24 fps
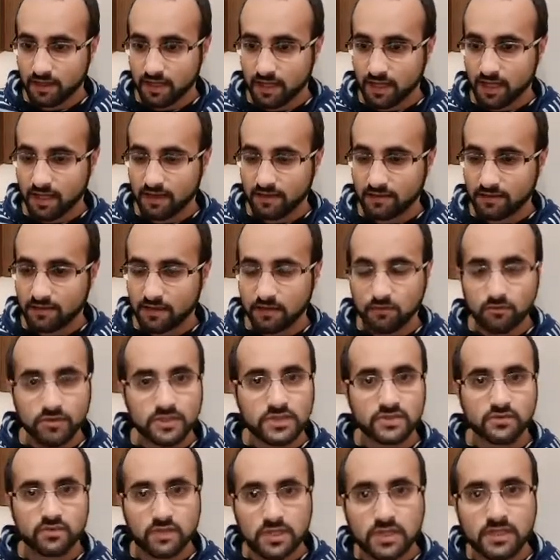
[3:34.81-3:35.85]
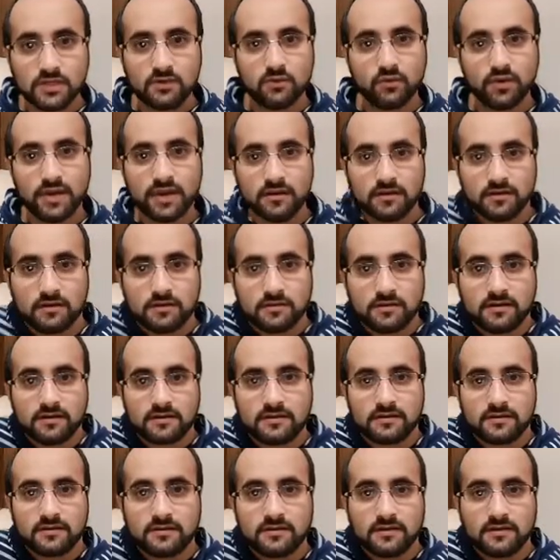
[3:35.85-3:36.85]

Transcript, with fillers: And it was really weird.